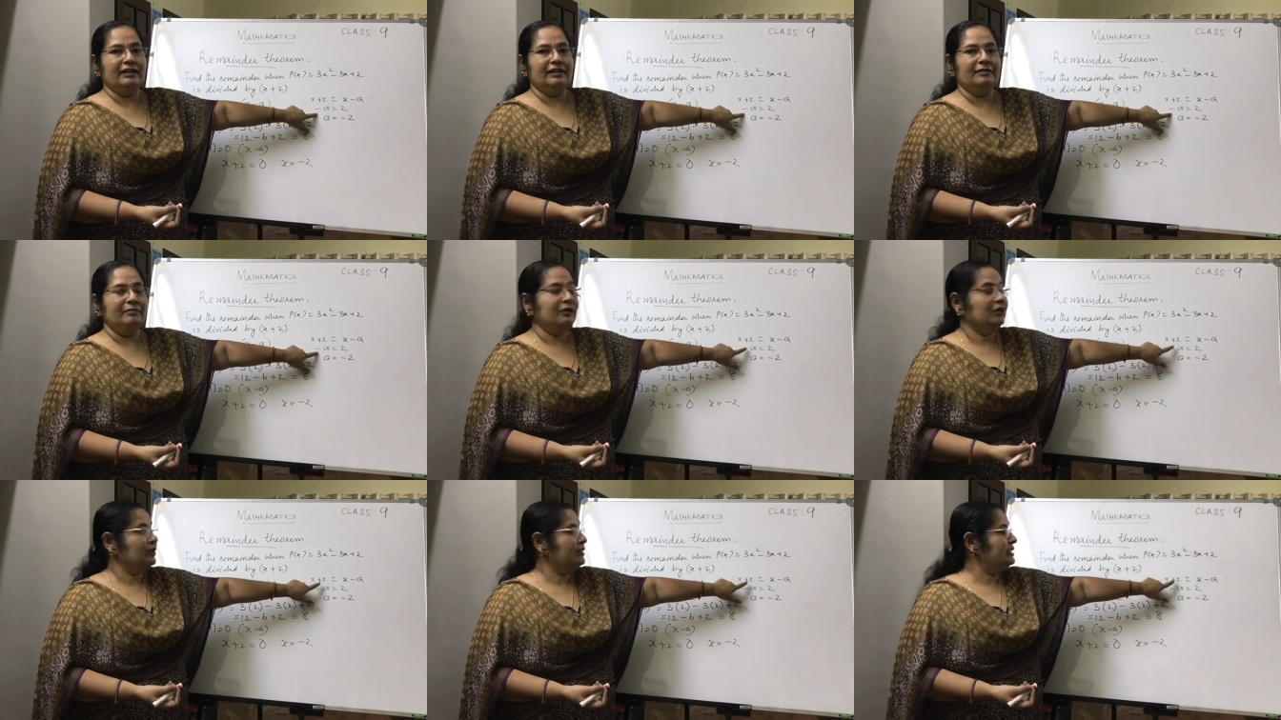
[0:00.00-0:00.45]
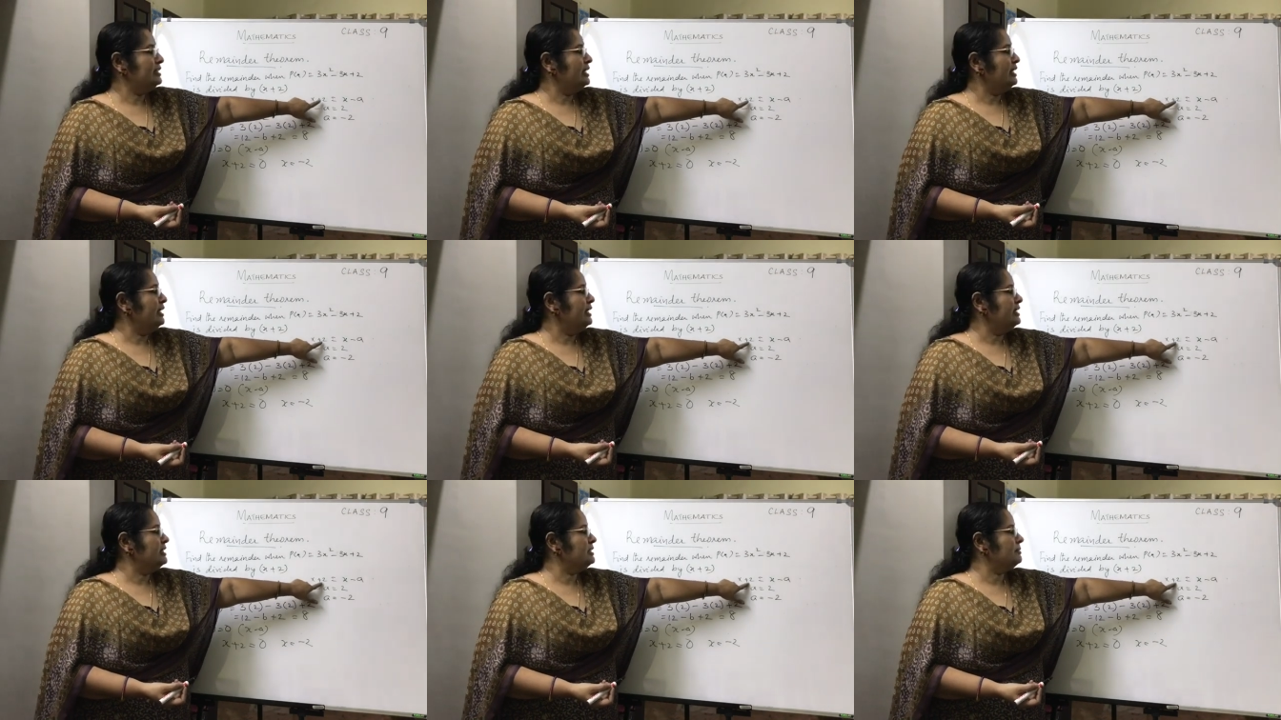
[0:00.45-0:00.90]
because here
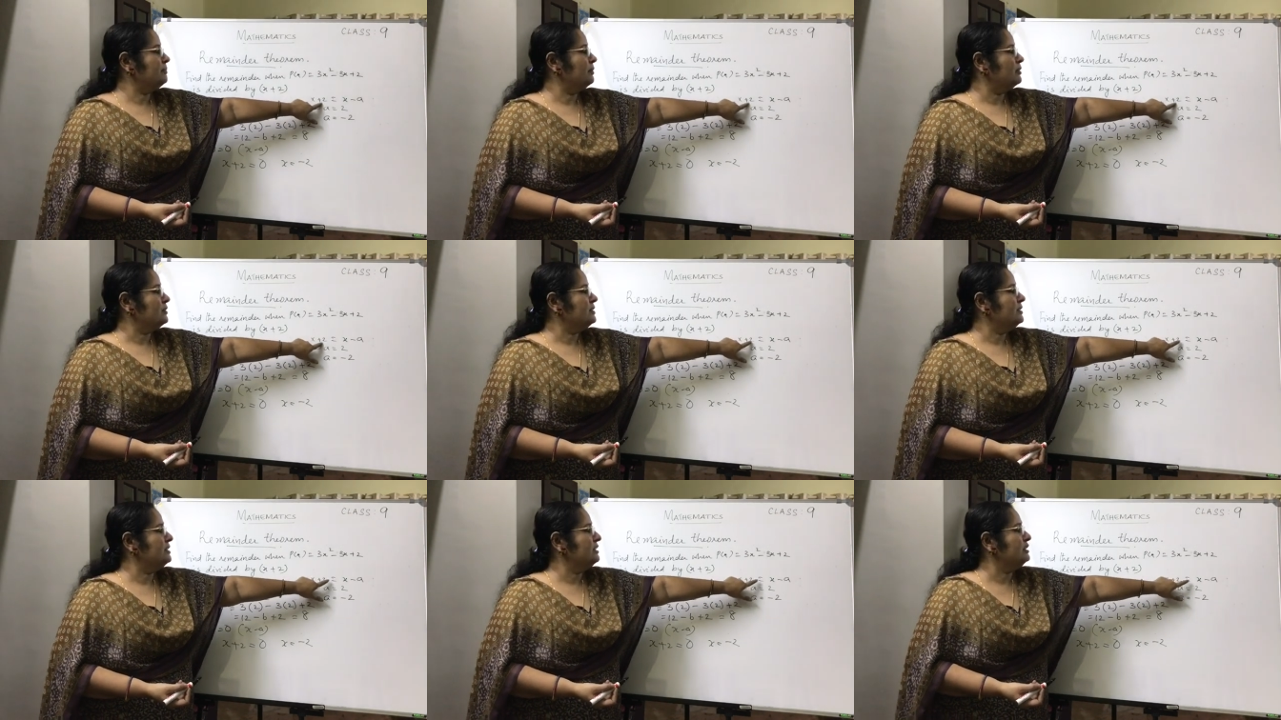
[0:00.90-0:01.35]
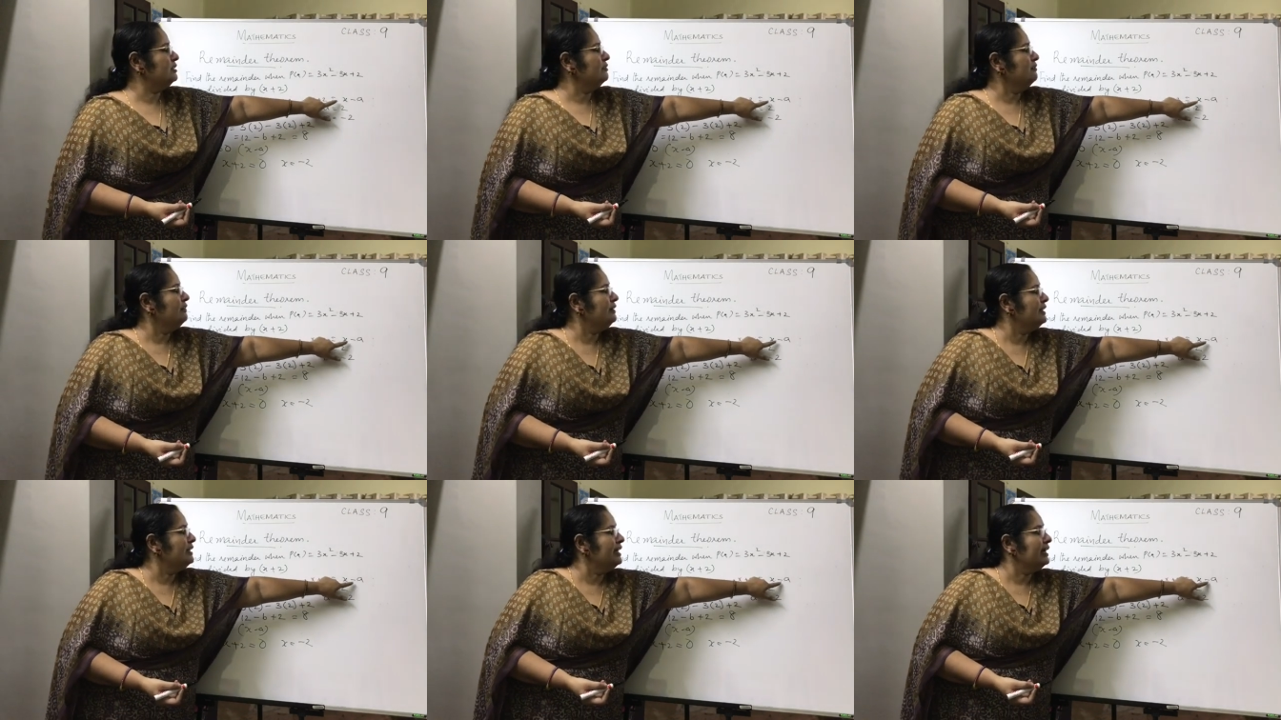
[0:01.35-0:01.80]
it is positive.
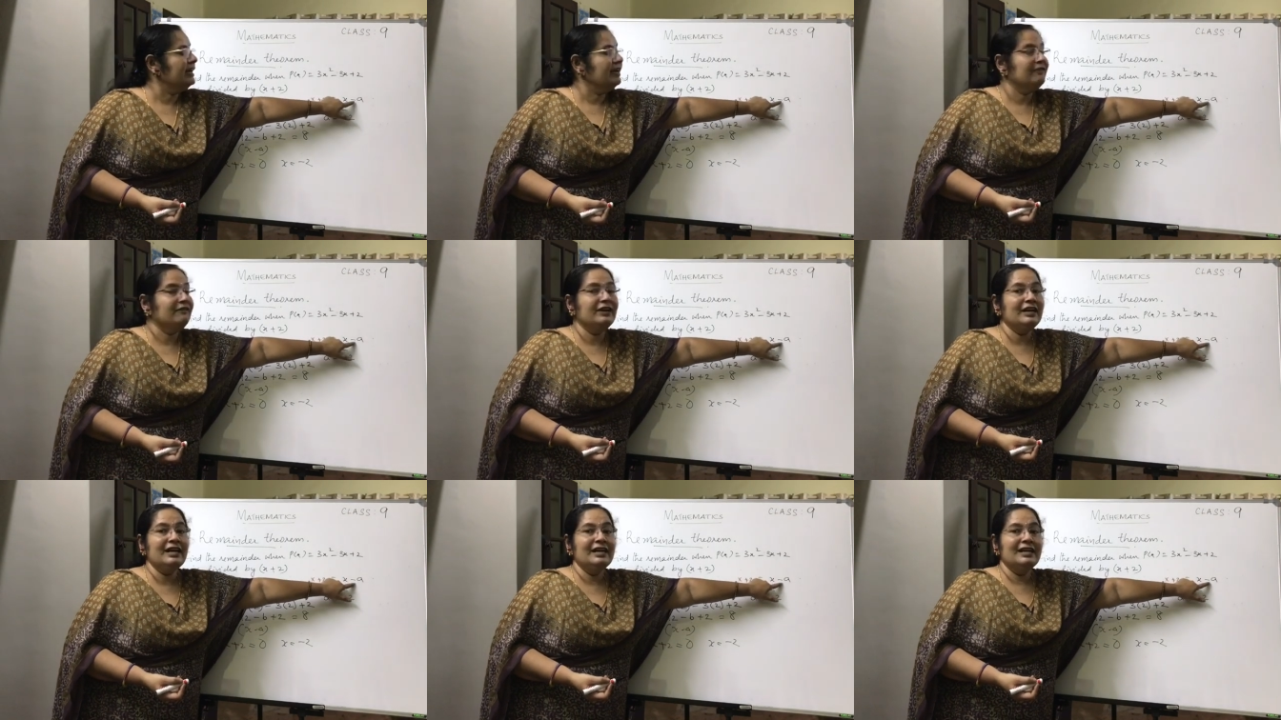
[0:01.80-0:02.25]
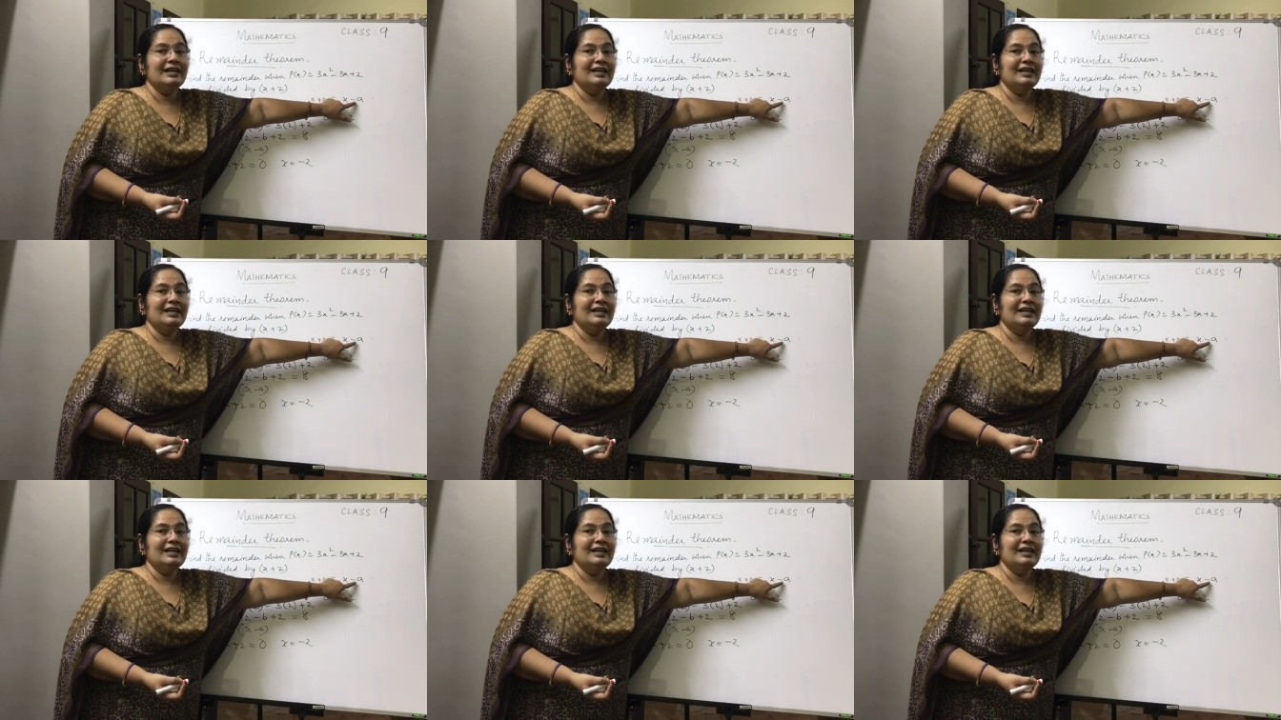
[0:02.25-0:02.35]
Here our